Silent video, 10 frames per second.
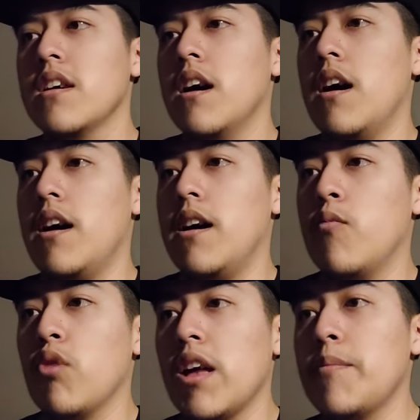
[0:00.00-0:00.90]
Uh,
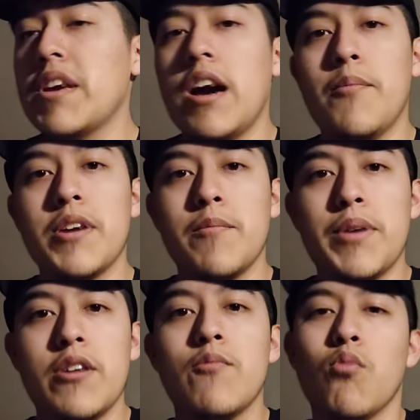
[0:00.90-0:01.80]
will I be copying a
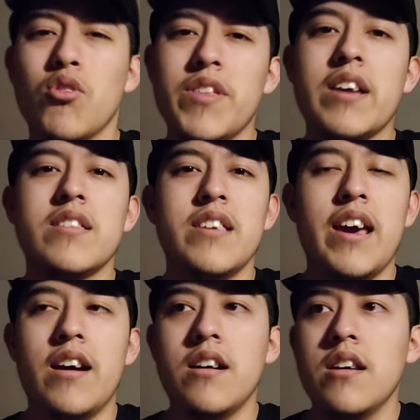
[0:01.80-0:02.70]
pair? More likely,
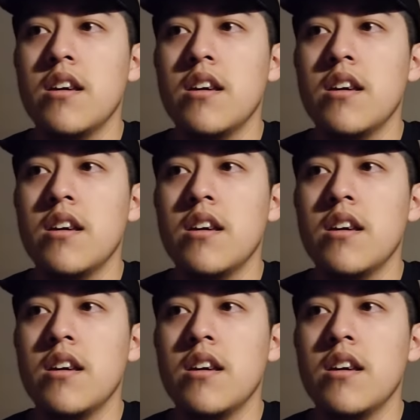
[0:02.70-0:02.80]
yeah.